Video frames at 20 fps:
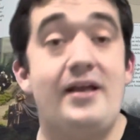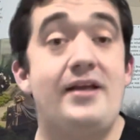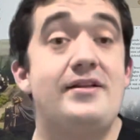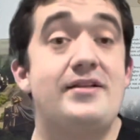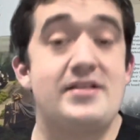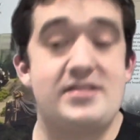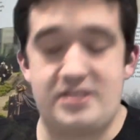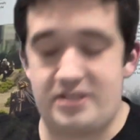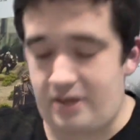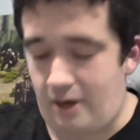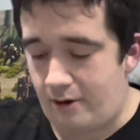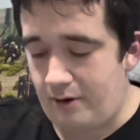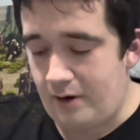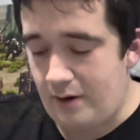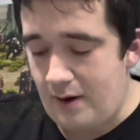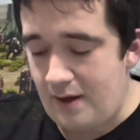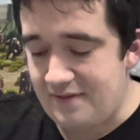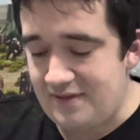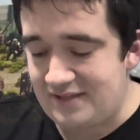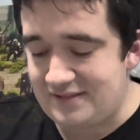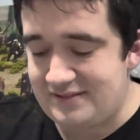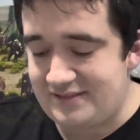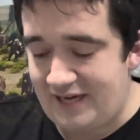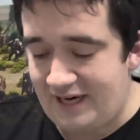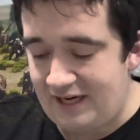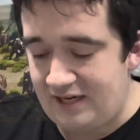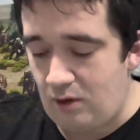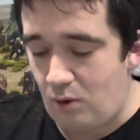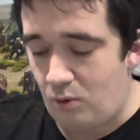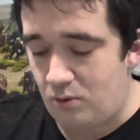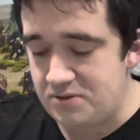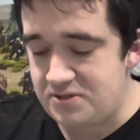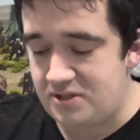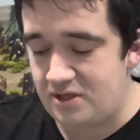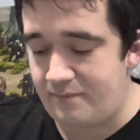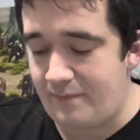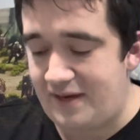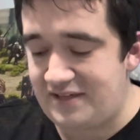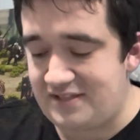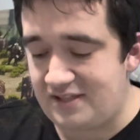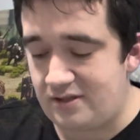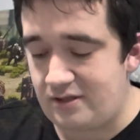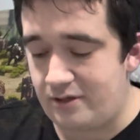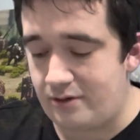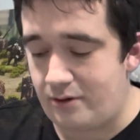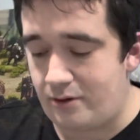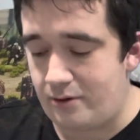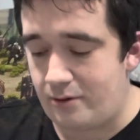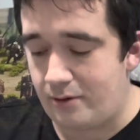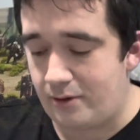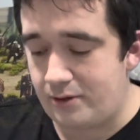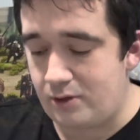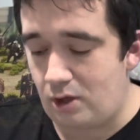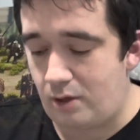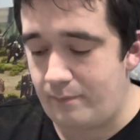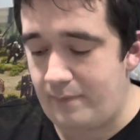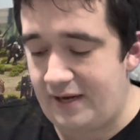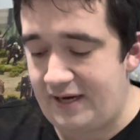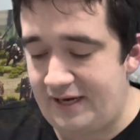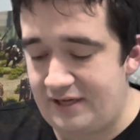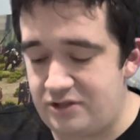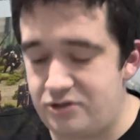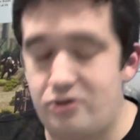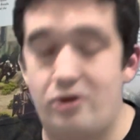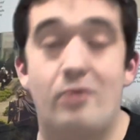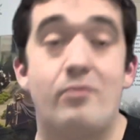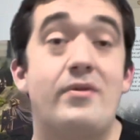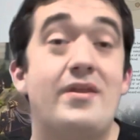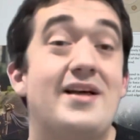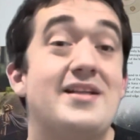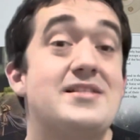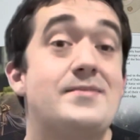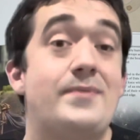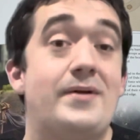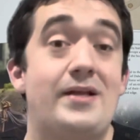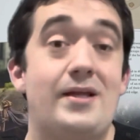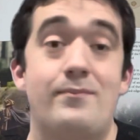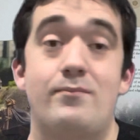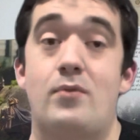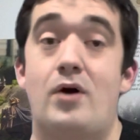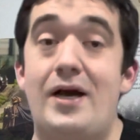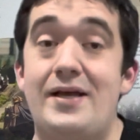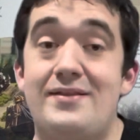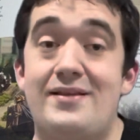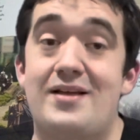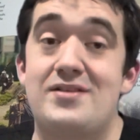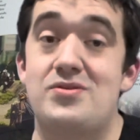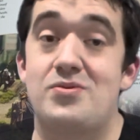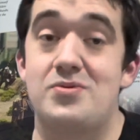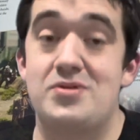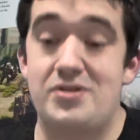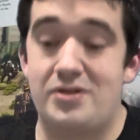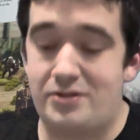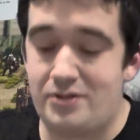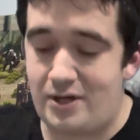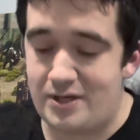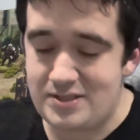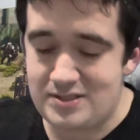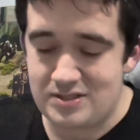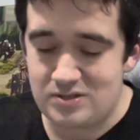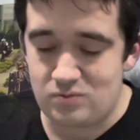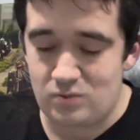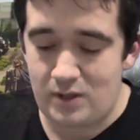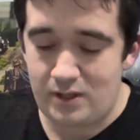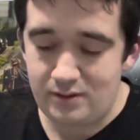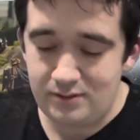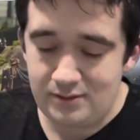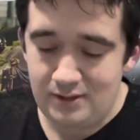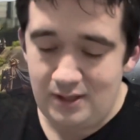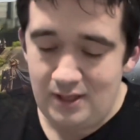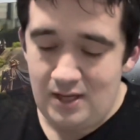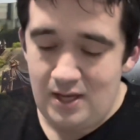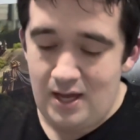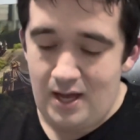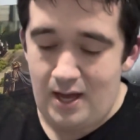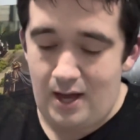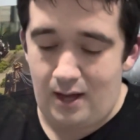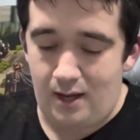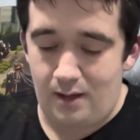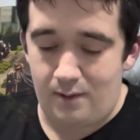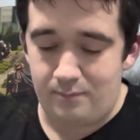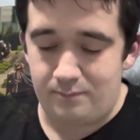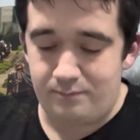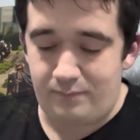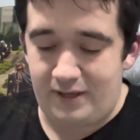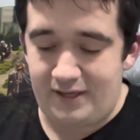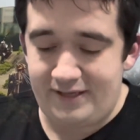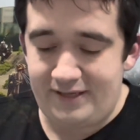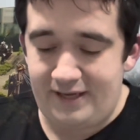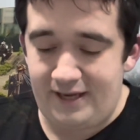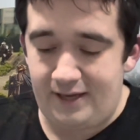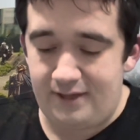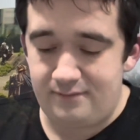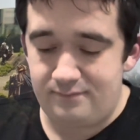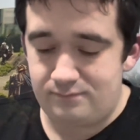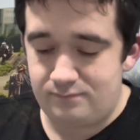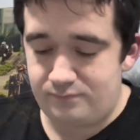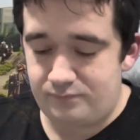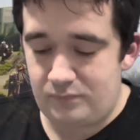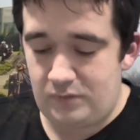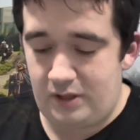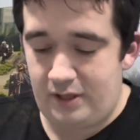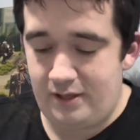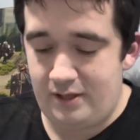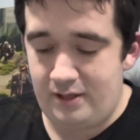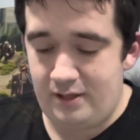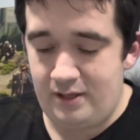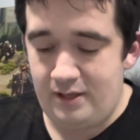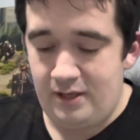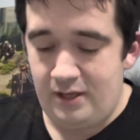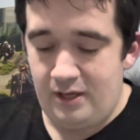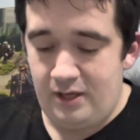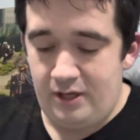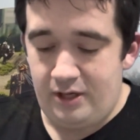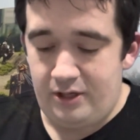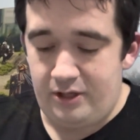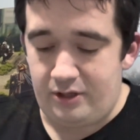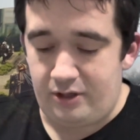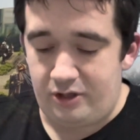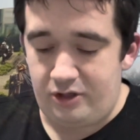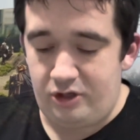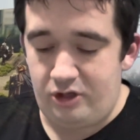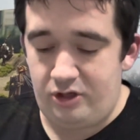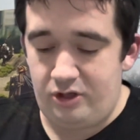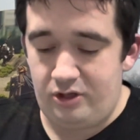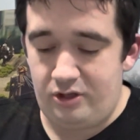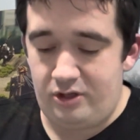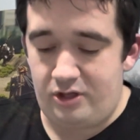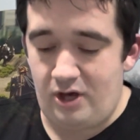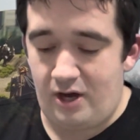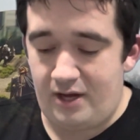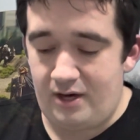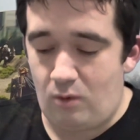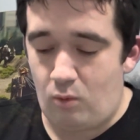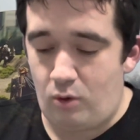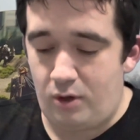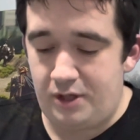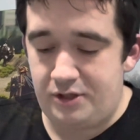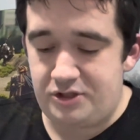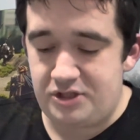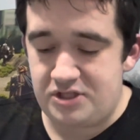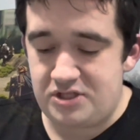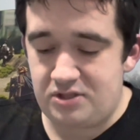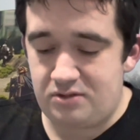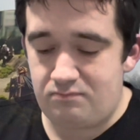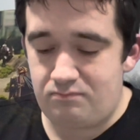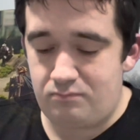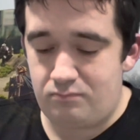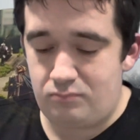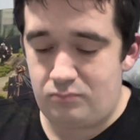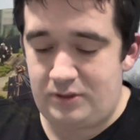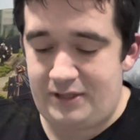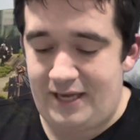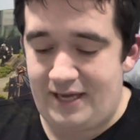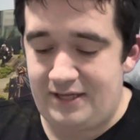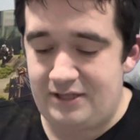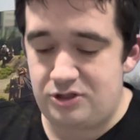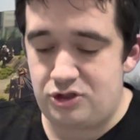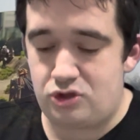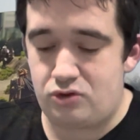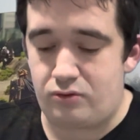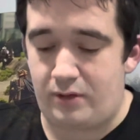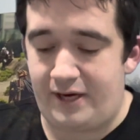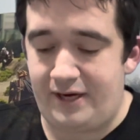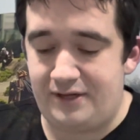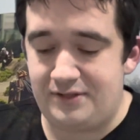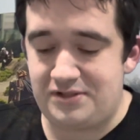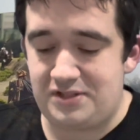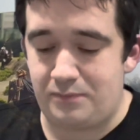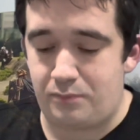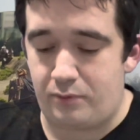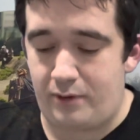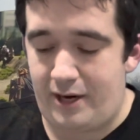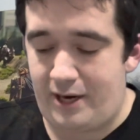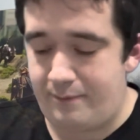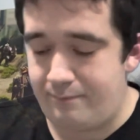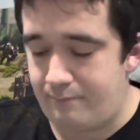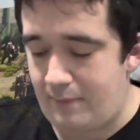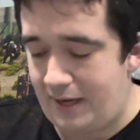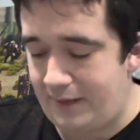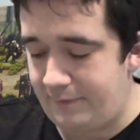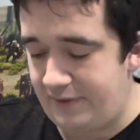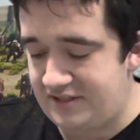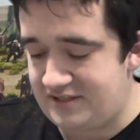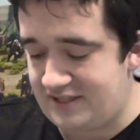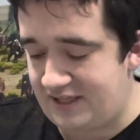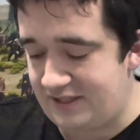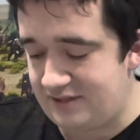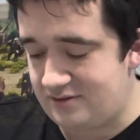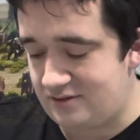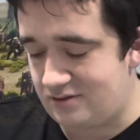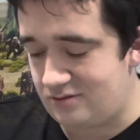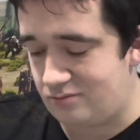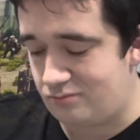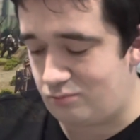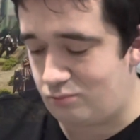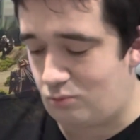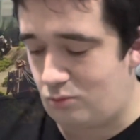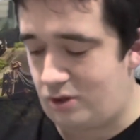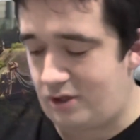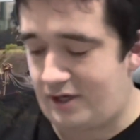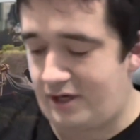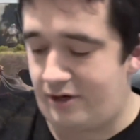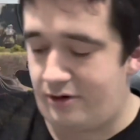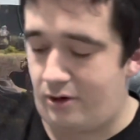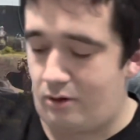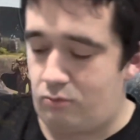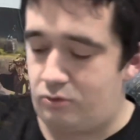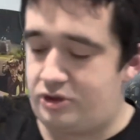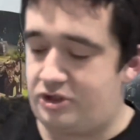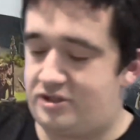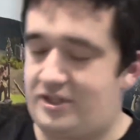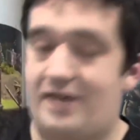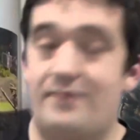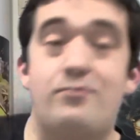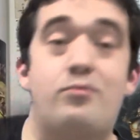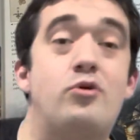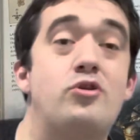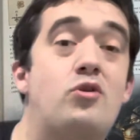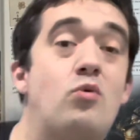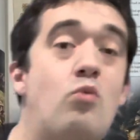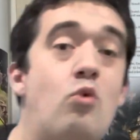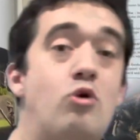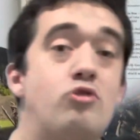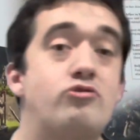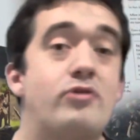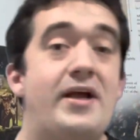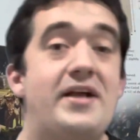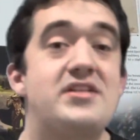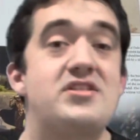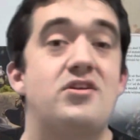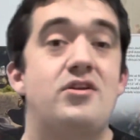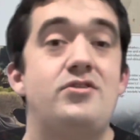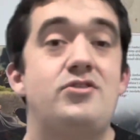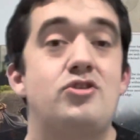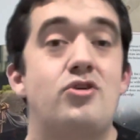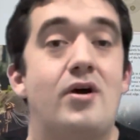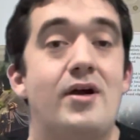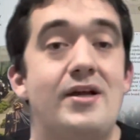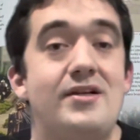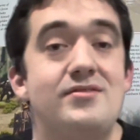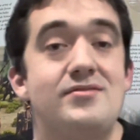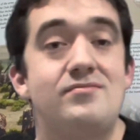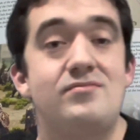scenario, and that Dane also may declare a heroic combat each turn without spending might. That's also nice as well. But again, you know, you kind of want to just get straight into Bran. Maybe take the, I don't know, would you put the Wardrakes and try and,